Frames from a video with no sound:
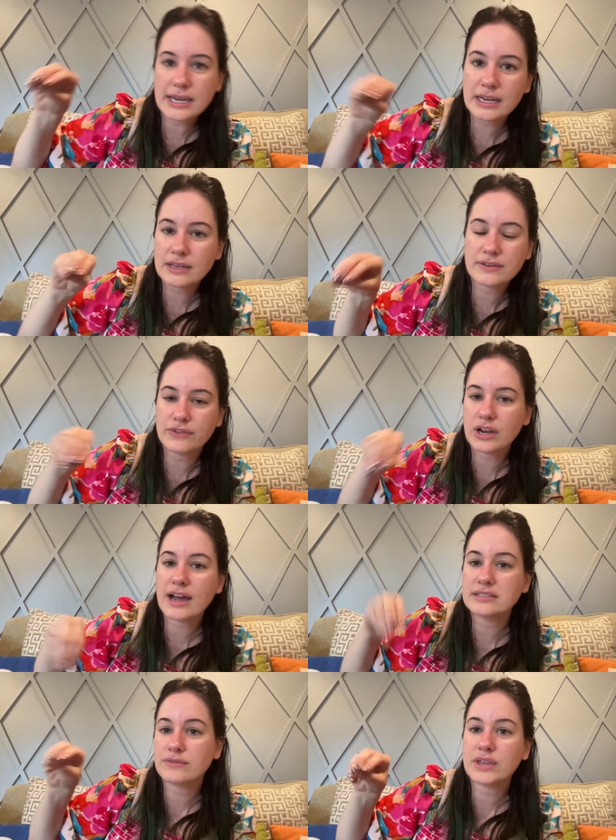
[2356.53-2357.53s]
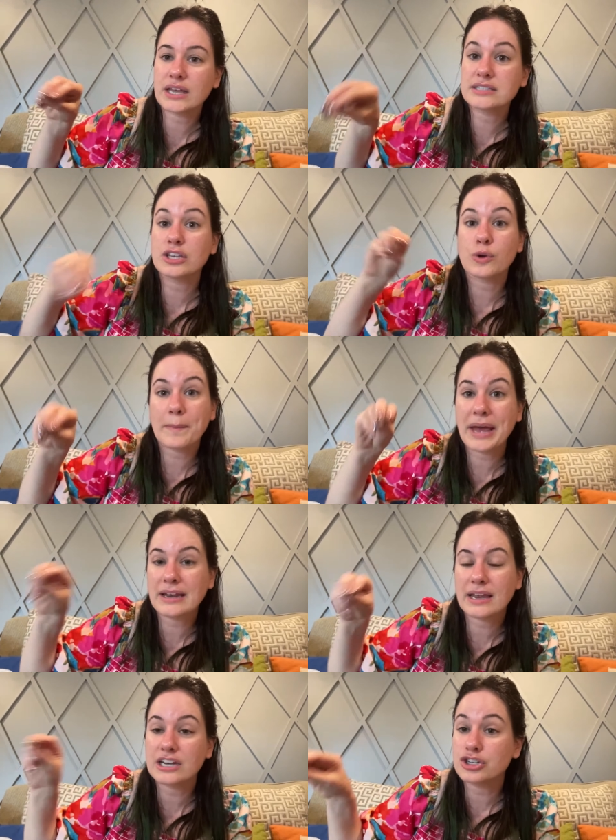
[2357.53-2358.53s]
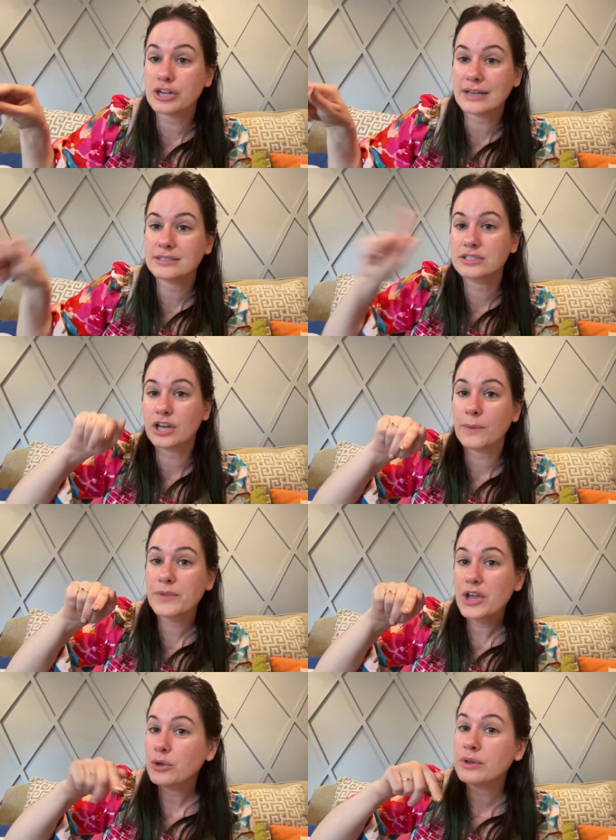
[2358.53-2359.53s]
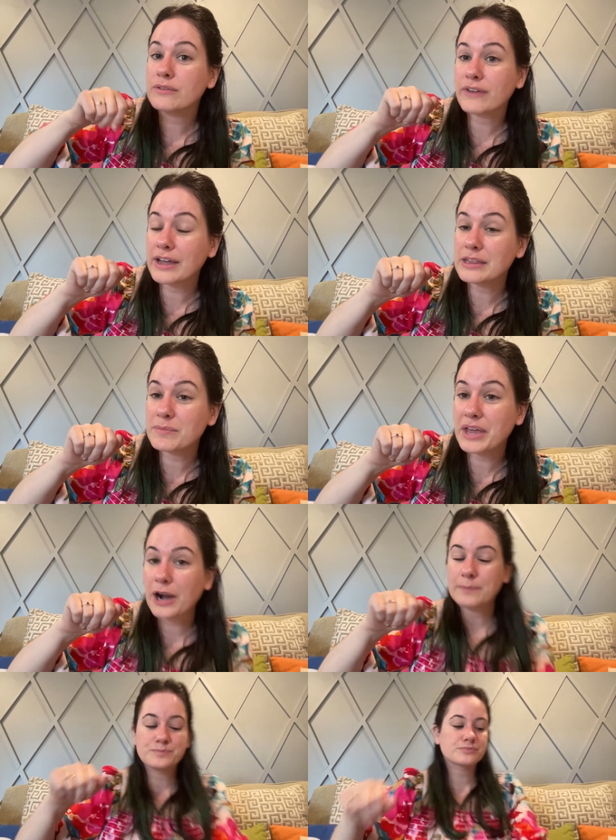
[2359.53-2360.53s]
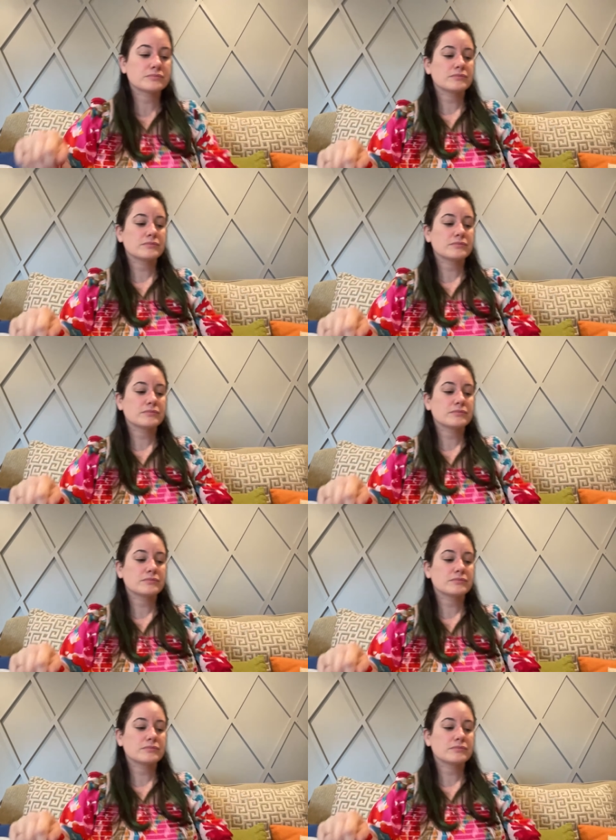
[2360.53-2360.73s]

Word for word: any different kinds of things that your pet can ingest. So you can find them there.